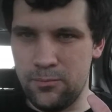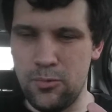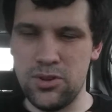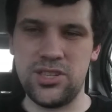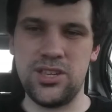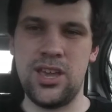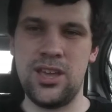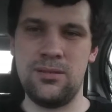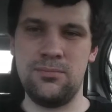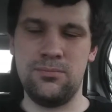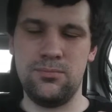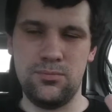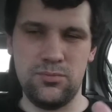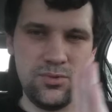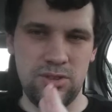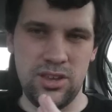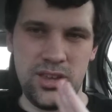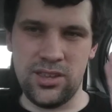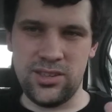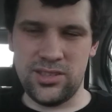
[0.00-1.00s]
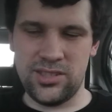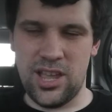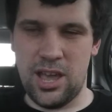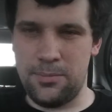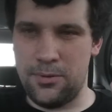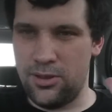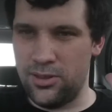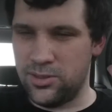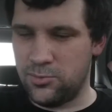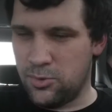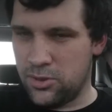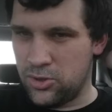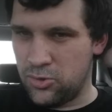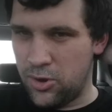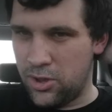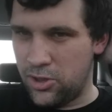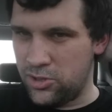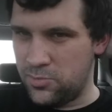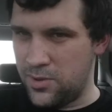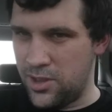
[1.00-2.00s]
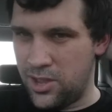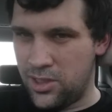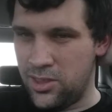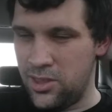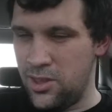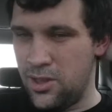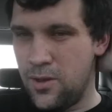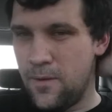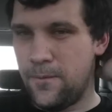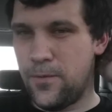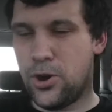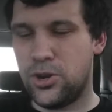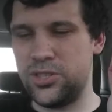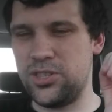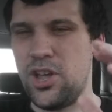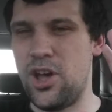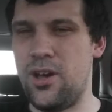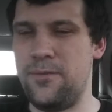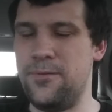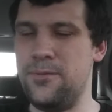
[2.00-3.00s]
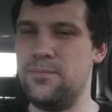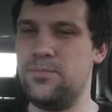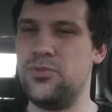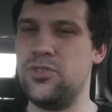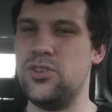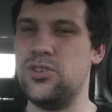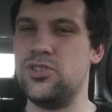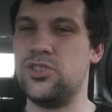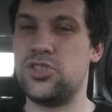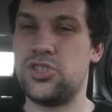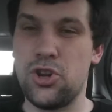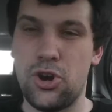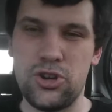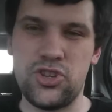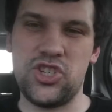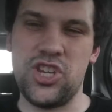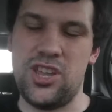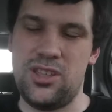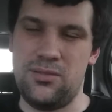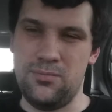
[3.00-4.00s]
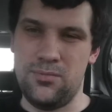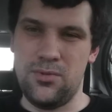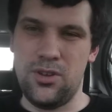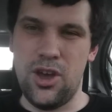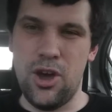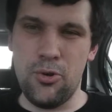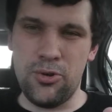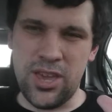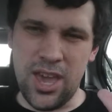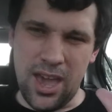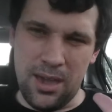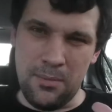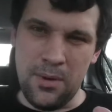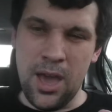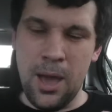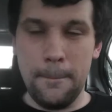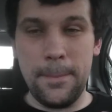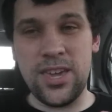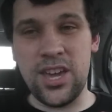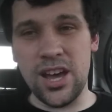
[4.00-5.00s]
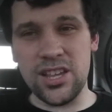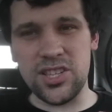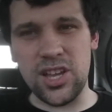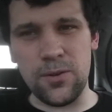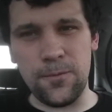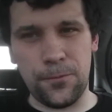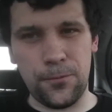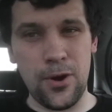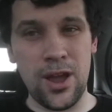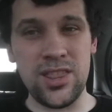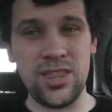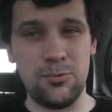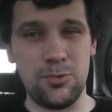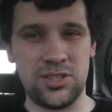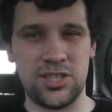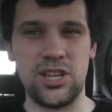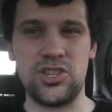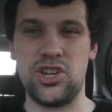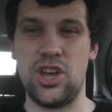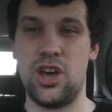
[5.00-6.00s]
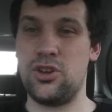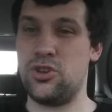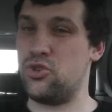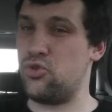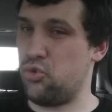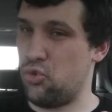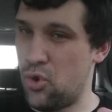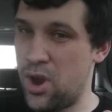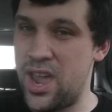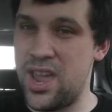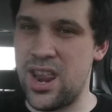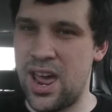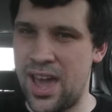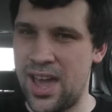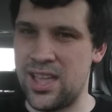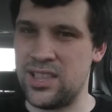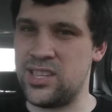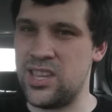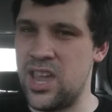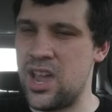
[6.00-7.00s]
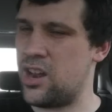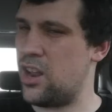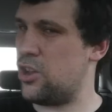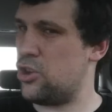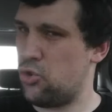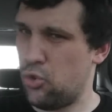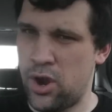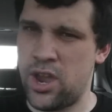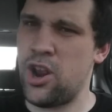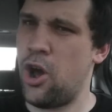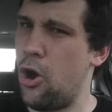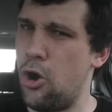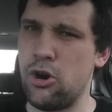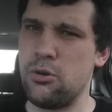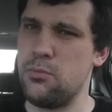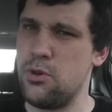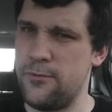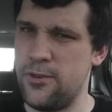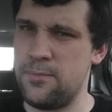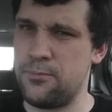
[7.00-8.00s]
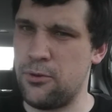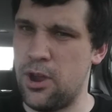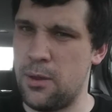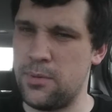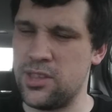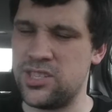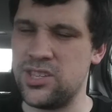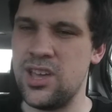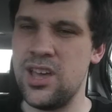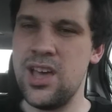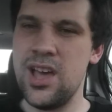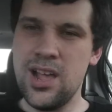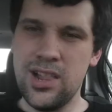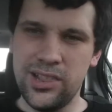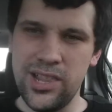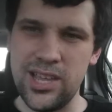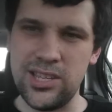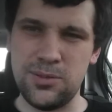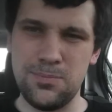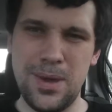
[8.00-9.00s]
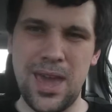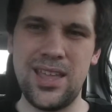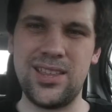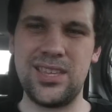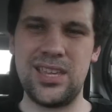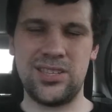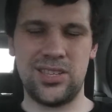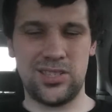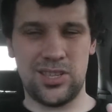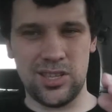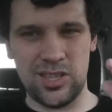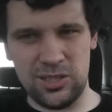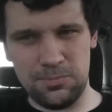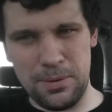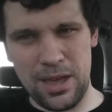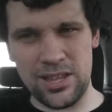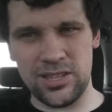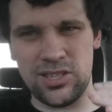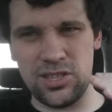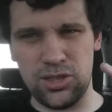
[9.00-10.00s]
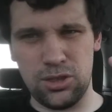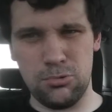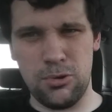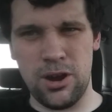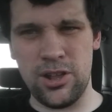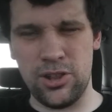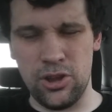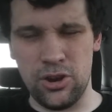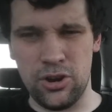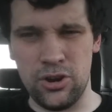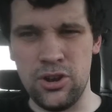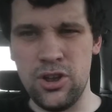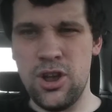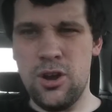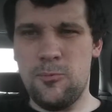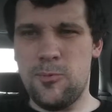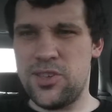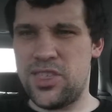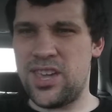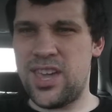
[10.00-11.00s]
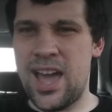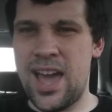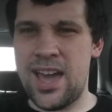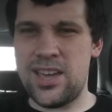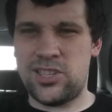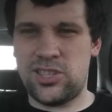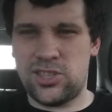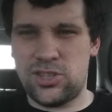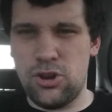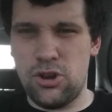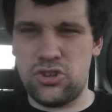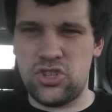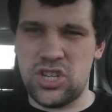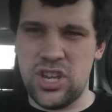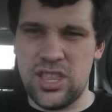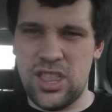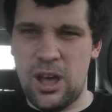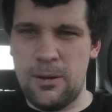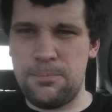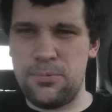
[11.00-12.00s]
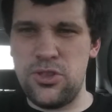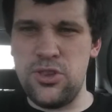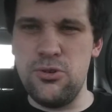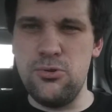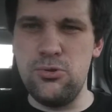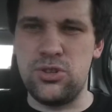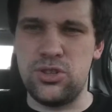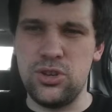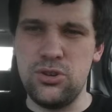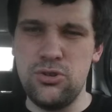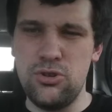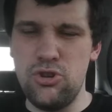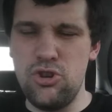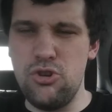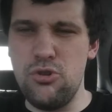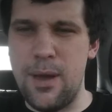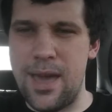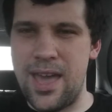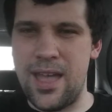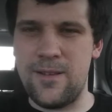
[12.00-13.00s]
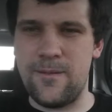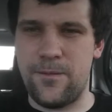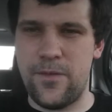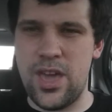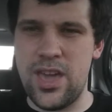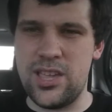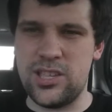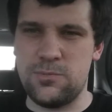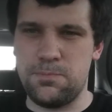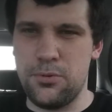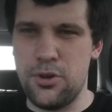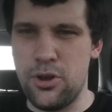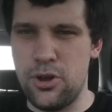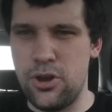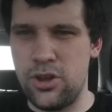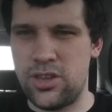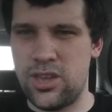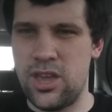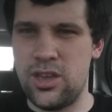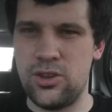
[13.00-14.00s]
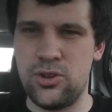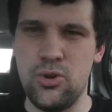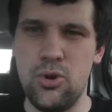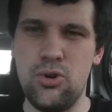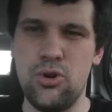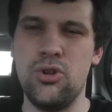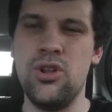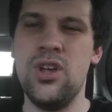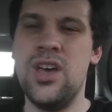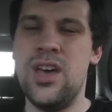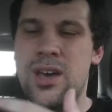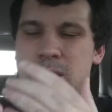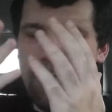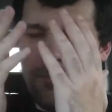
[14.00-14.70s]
Once again, you can stop here. This is where the trailers begin. First off, Searching. Okay, because Unfriended was such a great idea and a great horror movie premise, let's make this a suspense thriller where the guy's searching up YouTube and Facebook and Google.